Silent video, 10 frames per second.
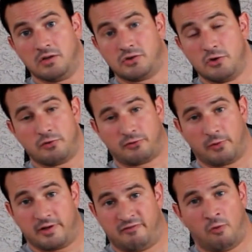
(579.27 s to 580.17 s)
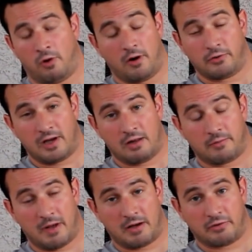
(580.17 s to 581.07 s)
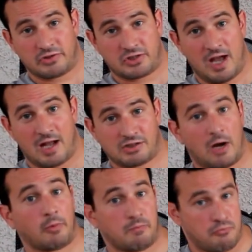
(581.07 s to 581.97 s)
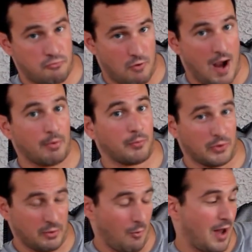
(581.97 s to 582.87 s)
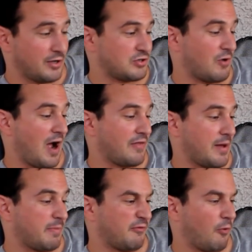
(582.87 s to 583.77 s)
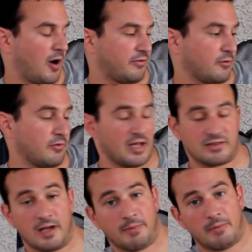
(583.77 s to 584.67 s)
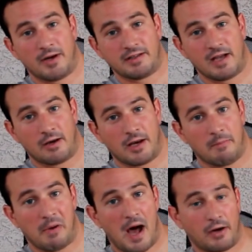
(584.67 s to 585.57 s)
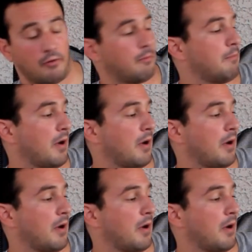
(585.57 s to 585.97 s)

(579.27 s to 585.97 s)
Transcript: $200, $300, $400 bottle of Scotch. I would probably want to try that before I threw that type of money down on a bottle.